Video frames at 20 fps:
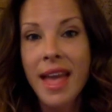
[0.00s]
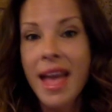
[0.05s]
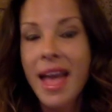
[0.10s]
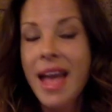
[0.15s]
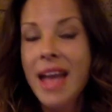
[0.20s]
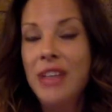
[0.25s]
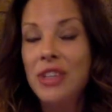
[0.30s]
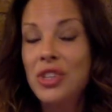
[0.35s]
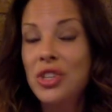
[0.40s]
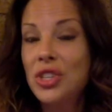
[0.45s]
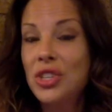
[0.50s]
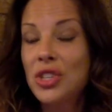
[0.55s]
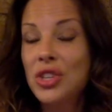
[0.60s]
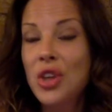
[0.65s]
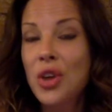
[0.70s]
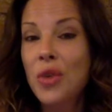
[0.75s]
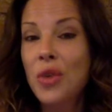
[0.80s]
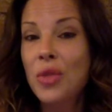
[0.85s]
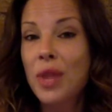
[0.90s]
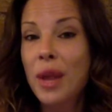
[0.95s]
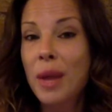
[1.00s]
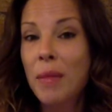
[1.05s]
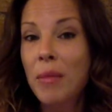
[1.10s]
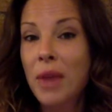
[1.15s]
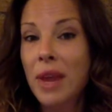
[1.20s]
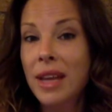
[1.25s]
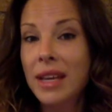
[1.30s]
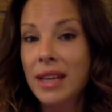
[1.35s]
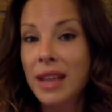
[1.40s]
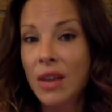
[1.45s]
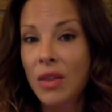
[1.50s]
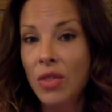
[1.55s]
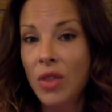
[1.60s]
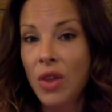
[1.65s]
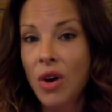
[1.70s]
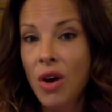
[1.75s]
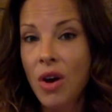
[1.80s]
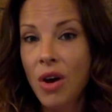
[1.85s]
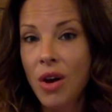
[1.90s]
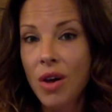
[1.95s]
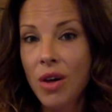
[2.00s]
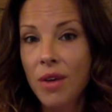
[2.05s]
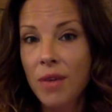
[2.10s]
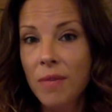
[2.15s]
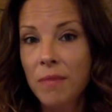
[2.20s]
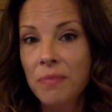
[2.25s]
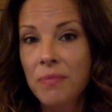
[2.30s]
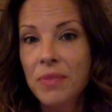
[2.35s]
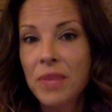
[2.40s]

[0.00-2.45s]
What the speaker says: and just know that I'm right down the hall.